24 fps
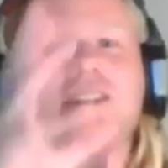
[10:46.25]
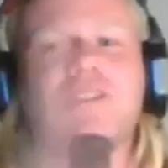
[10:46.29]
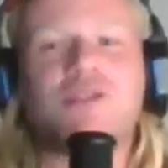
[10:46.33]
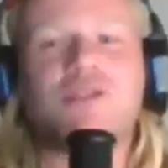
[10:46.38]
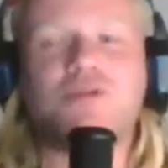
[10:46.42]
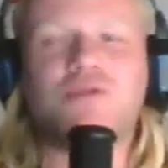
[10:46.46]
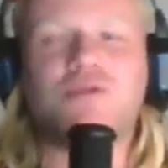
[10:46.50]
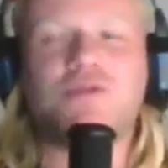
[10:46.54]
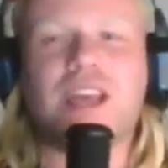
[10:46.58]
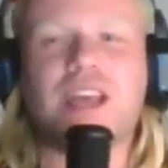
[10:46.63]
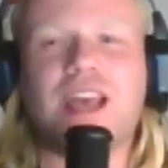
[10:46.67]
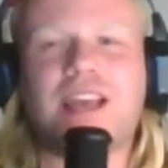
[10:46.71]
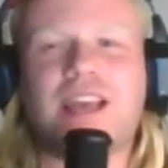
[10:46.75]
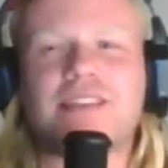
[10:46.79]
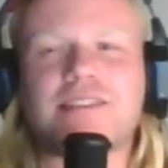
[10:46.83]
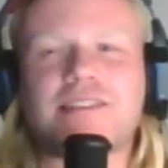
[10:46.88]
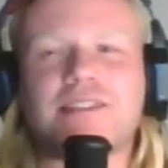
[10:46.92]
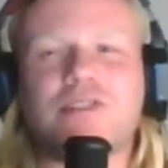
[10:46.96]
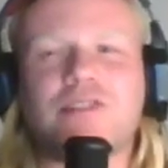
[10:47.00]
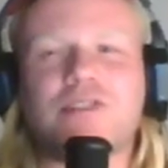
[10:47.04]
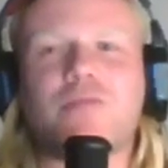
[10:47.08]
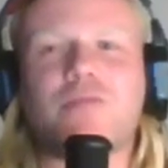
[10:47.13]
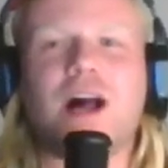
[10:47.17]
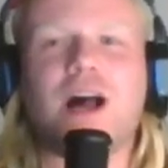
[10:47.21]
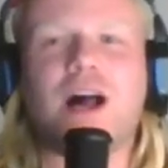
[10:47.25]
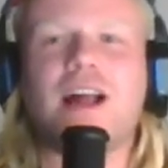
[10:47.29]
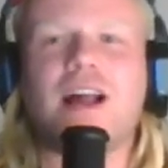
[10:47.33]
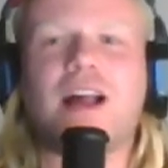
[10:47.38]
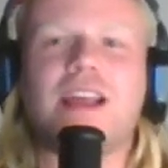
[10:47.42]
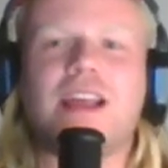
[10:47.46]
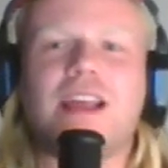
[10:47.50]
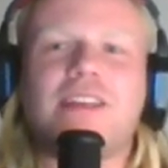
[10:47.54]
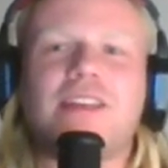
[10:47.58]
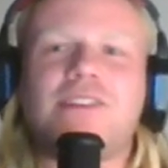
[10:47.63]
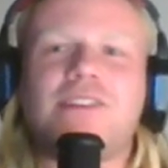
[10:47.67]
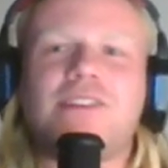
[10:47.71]
2 days go by
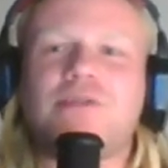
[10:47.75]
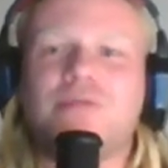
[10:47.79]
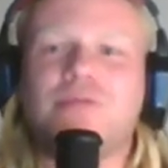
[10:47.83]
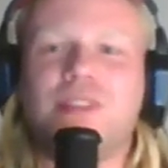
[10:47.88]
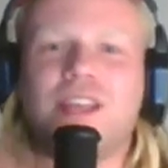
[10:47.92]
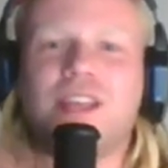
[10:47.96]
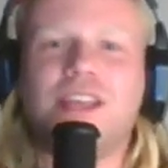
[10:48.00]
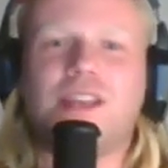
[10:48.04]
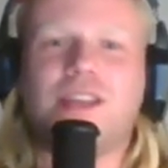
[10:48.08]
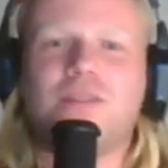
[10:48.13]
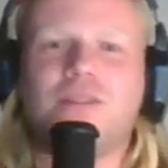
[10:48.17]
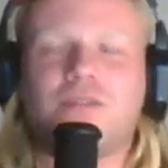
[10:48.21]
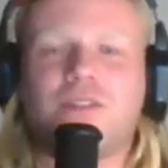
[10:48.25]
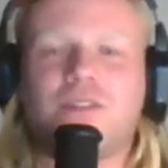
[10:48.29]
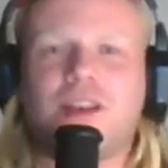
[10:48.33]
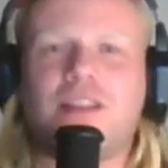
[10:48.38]
and you leave